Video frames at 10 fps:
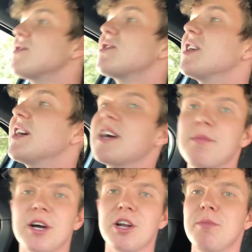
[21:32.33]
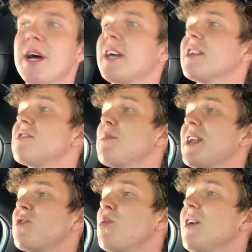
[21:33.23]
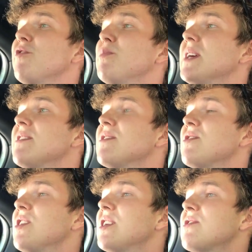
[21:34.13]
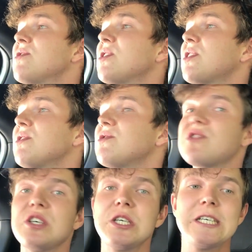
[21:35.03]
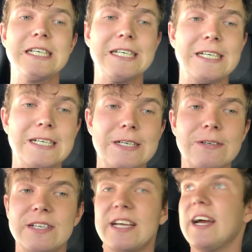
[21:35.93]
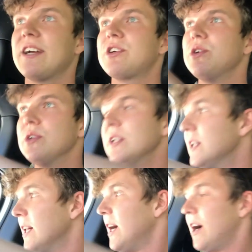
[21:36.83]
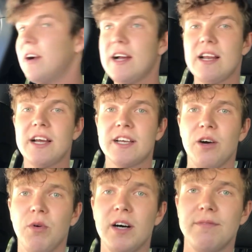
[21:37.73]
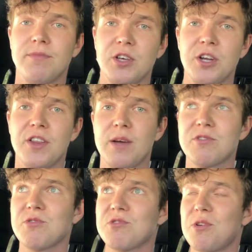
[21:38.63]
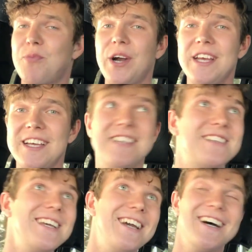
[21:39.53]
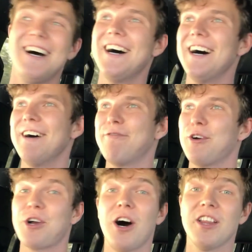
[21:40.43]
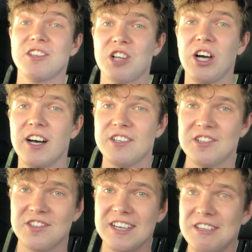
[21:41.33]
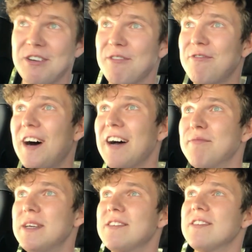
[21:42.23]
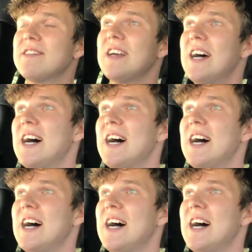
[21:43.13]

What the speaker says: this thing. Am I going to make it? It's about a 12-meter turning circle. So okay, cool. All right, lekker. Well, you know, that was also pretty easy for a car this large. As I said, you know, 5 meters.